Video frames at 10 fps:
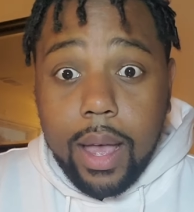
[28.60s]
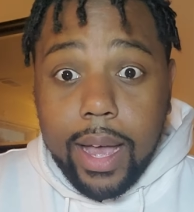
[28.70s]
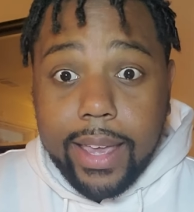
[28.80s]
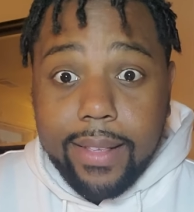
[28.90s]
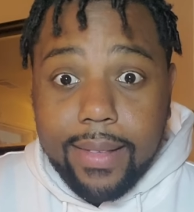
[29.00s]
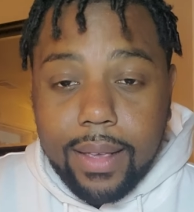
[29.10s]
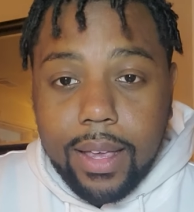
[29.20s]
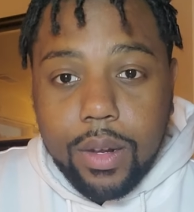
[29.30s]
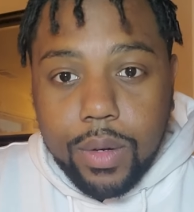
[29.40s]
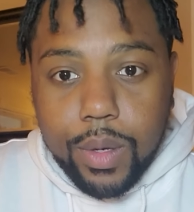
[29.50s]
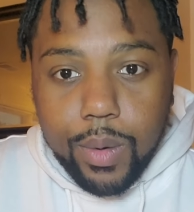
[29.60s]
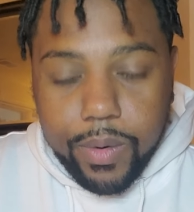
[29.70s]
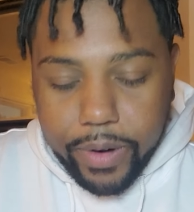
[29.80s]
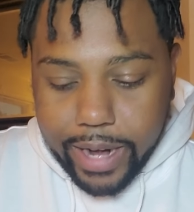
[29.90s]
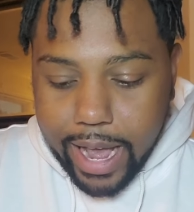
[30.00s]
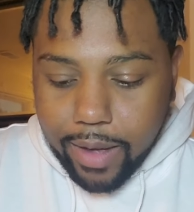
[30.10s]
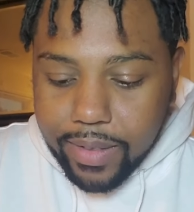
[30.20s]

I guess it'll do for now.